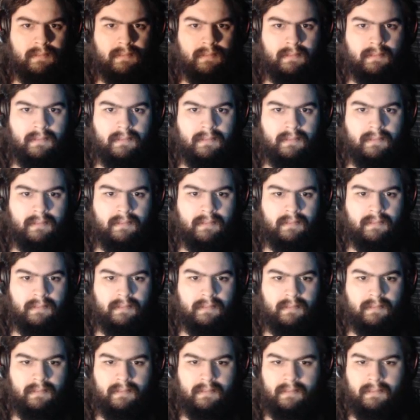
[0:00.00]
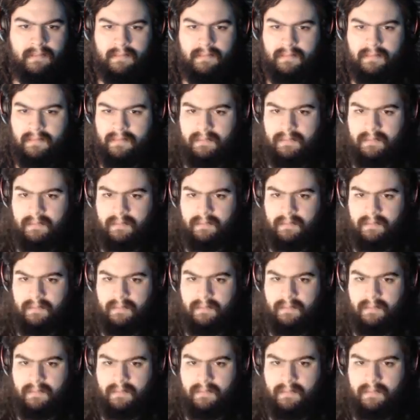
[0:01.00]

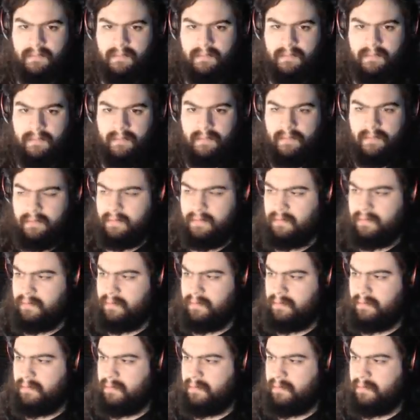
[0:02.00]
Nothing is said.